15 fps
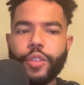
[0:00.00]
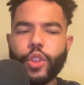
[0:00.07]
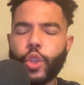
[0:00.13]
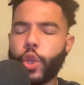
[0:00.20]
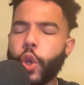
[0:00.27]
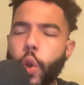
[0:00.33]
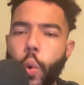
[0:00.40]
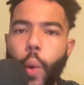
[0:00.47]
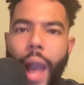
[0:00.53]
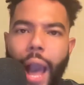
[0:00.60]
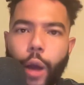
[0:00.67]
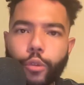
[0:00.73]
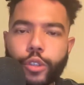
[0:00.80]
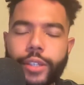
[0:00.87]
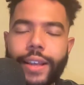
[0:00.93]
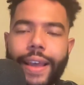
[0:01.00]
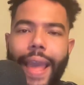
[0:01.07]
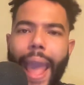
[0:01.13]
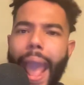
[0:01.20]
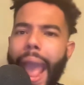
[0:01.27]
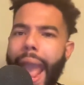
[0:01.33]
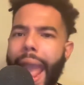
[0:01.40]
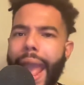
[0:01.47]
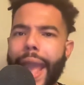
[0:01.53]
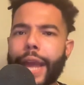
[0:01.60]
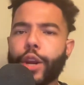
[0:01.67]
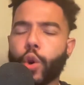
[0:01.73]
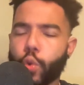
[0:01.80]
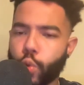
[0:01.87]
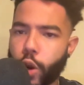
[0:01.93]
Two outs
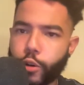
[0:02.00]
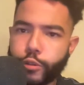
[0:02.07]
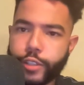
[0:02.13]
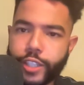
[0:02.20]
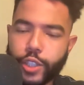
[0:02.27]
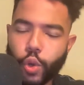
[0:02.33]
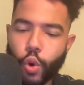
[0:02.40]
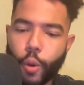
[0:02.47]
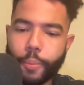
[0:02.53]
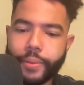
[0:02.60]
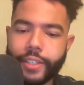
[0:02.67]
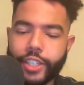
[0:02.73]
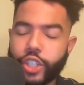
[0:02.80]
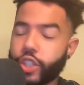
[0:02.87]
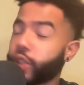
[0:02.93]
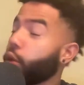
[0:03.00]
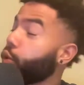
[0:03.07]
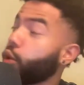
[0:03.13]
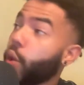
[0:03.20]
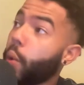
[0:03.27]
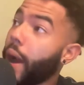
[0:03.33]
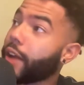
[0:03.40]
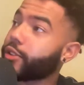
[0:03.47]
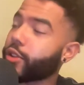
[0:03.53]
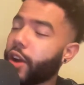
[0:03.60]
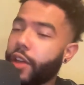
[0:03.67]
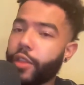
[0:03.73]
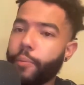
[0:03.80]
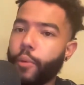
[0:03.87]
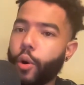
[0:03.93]
and runners in scoring position. So two outs are
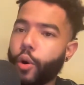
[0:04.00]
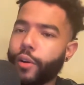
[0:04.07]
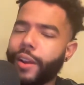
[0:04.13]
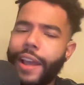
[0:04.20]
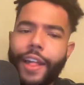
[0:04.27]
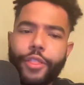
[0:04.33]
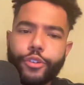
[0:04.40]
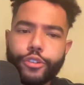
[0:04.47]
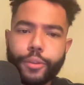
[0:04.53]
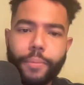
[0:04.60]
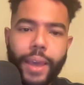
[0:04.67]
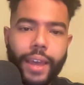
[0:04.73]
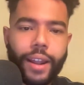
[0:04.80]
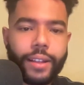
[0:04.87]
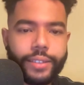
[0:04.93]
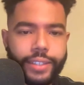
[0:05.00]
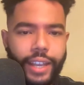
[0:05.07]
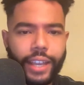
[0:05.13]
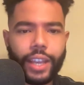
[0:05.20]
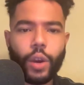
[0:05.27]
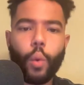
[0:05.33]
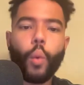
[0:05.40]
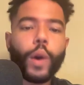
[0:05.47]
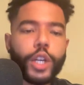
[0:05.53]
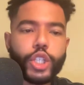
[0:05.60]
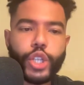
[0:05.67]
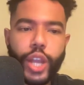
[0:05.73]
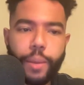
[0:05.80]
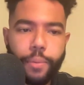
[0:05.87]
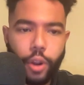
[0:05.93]
on the board. There's a man on second. What is
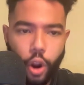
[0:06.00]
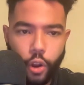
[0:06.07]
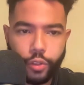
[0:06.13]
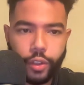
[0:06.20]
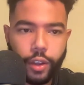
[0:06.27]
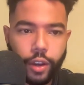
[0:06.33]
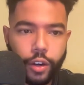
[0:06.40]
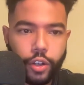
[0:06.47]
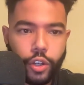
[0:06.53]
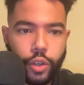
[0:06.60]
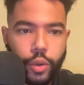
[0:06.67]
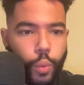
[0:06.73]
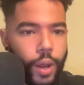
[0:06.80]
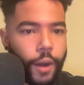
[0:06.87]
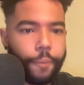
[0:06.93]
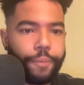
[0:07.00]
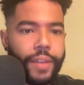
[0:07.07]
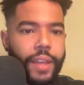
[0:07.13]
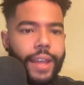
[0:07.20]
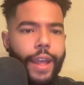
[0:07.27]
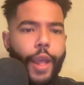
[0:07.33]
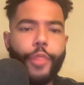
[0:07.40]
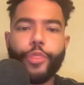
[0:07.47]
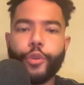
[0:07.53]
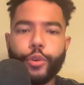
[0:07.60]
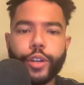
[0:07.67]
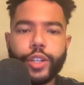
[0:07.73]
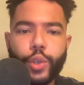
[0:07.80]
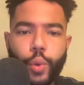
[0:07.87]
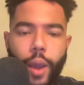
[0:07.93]
Jake McCarthy going to do? Well, in
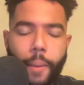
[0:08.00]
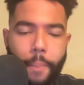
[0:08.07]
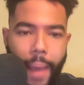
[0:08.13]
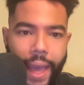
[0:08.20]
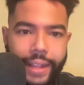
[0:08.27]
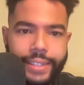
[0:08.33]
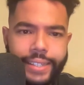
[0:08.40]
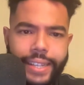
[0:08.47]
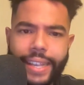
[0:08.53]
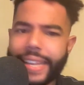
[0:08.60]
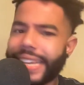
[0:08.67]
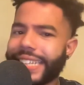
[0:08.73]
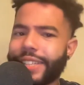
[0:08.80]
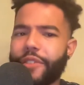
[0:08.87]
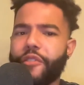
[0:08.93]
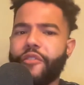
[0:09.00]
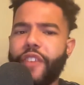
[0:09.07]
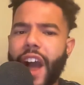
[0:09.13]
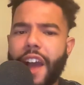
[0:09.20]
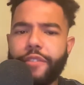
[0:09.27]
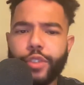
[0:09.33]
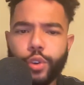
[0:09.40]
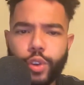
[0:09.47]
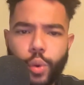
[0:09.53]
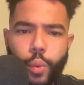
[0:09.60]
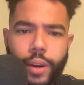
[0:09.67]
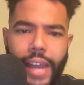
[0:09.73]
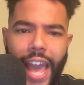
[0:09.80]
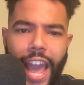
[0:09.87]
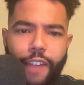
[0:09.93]
32 at bats, he has a
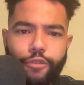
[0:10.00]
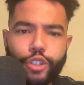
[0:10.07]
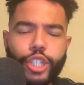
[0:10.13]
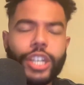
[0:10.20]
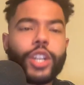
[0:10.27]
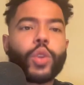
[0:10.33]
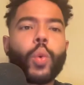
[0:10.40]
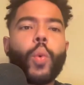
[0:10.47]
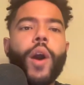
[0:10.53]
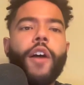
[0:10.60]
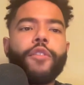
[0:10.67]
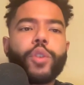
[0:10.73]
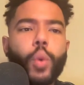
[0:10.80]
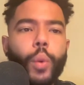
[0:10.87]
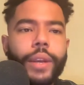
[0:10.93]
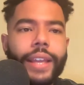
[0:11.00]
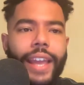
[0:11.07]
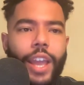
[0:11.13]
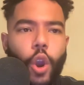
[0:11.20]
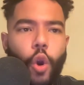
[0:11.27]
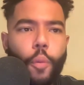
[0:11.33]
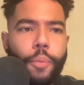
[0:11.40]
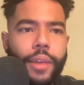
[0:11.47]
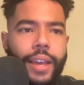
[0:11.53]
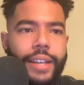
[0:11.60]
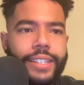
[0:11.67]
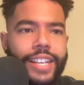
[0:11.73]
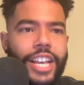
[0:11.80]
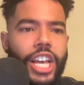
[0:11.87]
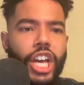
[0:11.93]
531 average and a 1228
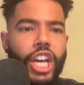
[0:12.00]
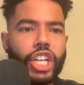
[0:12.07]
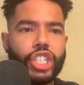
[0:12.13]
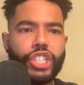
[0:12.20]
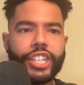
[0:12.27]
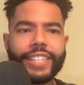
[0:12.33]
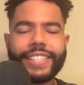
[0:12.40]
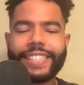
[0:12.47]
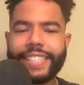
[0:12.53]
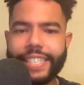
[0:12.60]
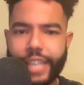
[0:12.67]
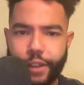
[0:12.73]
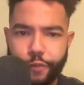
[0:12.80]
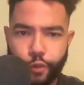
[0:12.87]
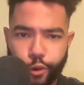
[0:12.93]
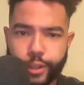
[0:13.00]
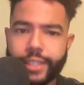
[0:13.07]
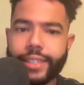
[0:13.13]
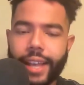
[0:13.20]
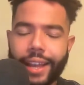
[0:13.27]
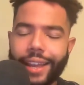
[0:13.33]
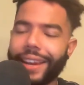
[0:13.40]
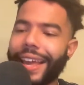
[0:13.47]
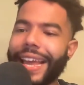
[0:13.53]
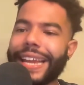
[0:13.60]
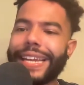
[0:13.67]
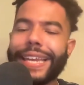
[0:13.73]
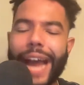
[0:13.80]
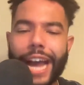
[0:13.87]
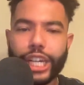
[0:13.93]
OPS. Just sit for a second
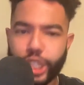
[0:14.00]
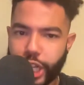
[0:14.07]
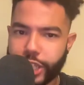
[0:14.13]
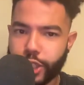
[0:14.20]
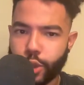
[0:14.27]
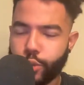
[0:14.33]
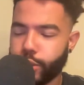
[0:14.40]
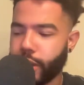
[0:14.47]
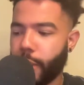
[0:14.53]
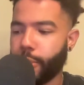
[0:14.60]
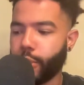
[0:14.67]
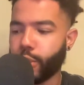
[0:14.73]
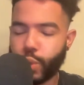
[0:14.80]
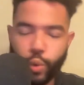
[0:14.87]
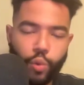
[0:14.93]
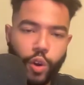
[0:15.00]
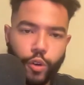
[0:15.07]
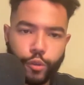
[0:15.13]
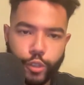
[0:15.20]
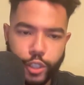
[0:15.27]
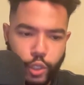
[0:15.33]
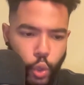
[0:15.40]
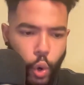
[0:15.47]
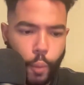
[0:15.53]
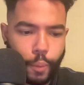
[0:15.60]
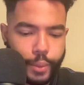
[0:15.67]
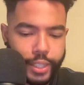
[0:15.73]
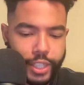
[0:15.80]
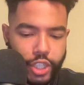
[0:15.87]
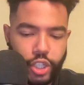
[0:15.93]
and digest those numbers with runners in scoring
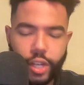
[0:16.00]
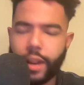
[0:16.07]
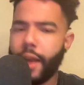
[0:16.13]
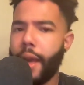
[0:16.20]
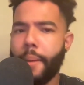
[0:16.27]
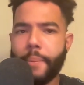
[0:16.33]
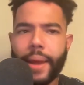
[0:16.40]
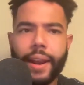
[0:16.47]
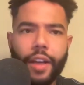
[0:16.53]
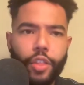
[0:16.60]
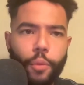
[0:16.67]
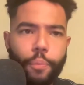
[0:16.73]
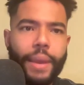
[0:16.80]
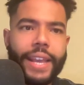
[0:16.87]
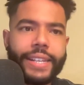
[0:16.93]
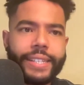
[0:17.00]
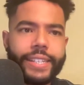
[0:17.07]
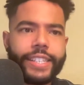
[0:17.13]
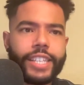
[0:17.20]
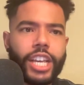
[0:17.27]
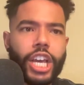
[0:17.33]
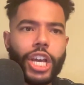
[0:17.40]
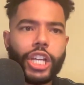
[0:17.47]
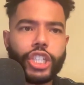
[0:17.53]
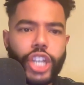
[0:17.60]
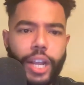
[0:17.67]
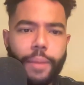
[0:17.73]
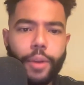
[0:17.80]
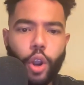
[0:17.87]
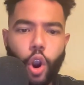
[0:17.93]
position, men on the bases.
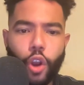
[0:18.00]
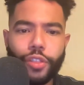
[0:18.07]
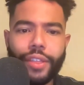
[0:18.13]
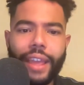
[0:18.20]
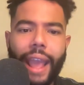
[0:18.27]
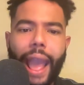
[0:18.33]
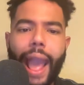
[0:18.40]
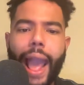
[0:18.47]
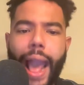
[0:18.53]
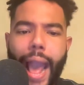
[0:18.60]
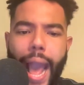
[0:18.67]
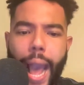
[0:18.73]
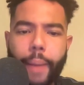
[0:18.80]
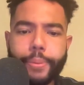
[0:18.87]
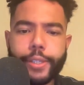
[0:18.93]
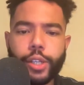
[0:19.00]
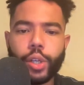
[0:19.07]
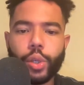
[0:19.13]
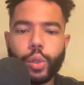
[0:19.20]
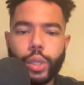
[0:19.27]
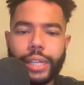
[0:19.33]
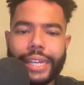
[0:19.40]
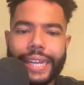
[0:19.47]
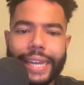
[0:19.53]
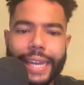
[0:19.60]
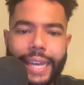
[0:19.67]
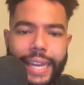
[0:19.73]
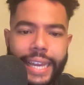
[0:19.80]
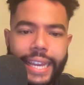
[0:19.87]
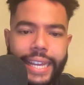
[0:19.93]
Jake McCarthy absolutely
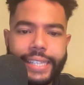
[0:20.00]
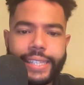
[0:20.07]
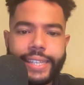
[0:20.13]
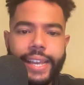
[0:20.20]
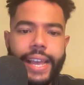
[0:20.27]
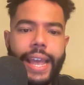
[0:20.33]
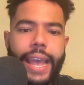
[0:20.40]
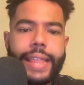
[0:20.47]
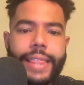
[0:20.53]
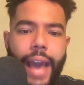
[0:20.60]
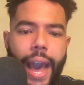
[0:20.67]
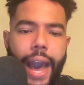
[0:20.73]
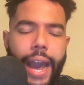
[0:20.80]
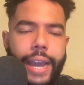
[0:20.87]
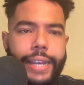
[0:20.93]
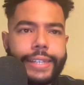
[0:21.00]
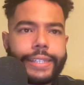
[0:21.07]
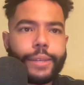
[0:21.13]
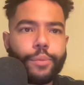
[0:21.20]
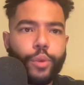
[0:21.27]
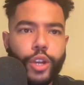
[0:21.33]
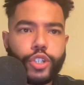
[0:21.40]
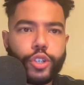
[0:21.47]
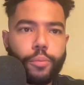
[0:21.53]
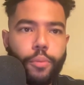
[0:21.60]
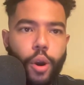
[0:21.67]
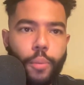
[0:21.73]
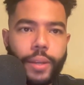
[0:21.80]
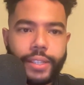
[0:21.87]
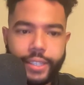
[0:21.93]
eats in the highest pressure
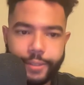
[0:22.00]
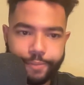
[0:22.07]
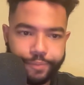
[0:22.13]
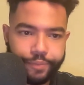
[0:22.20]
moments.